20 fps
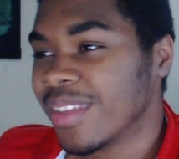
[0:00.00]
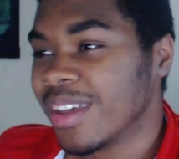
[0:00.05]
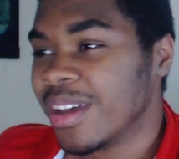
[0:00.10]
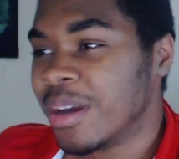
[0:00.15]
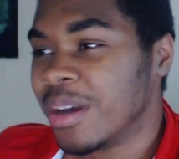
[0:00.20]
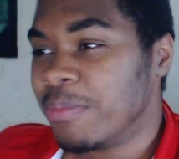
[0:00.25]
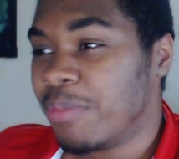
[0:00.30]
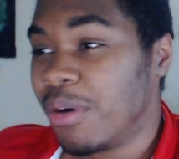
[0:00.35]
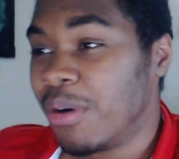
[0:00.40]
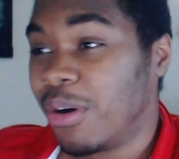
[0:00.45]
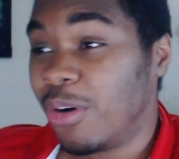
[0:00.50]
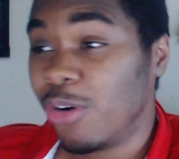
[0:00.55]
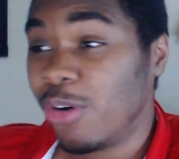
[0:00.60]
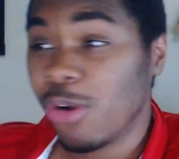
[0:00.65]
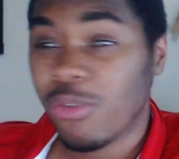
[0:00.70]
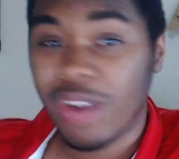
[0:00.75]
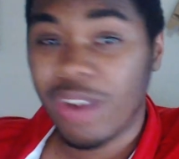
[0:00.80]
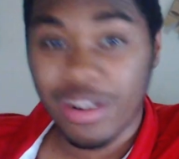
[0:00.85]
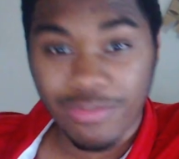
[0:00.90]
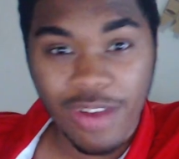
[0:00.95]
But
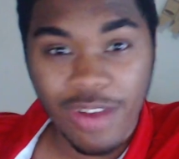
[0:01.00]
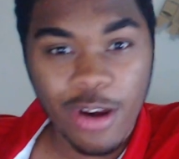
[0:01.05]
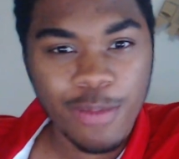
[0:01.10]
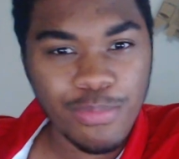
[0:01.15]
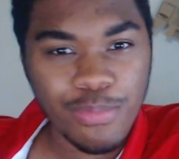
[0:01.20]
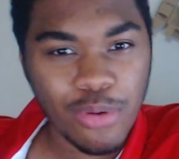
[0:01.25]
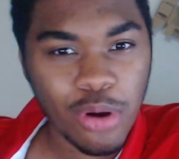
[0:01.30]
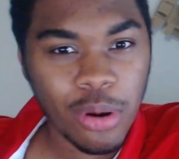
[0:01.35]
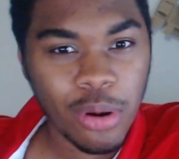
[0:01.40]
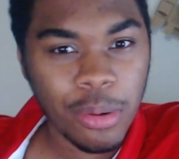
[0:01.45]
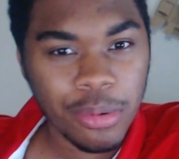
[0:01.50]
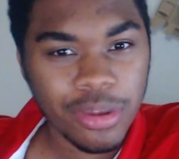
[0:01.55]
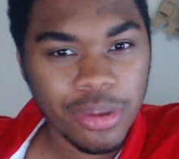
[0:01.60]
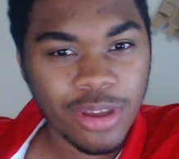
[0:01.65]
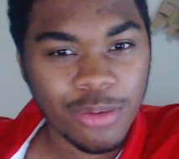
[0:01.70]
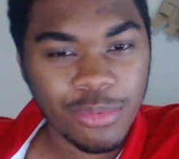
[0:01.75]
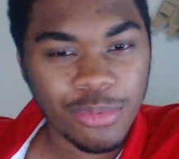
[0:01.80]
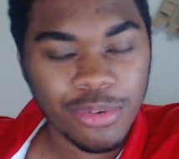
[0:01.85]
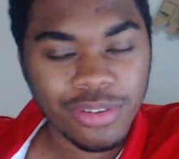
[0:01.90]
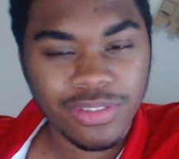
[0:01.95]
all right, very poor, you
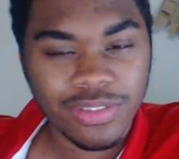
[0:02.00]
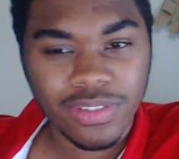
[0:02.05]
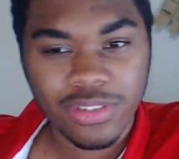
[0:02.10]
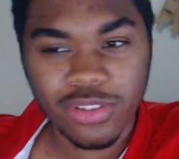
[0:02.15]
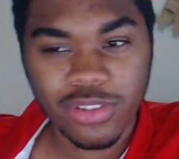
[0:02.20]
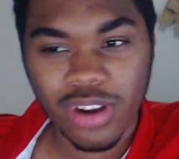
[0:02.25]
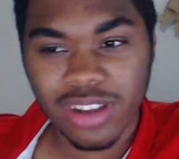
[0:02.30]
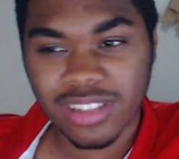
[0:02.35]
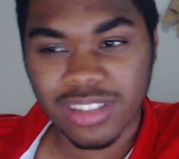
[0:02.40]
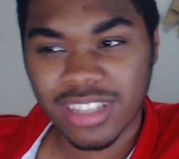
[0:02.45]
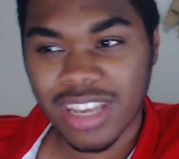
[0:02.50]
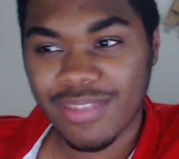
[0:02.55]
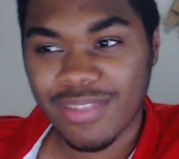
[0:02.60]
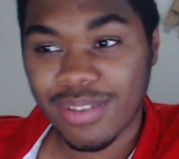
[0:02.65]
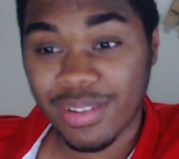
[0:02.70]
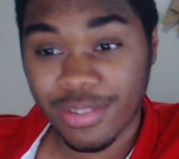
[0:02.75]
know, with trying to save it.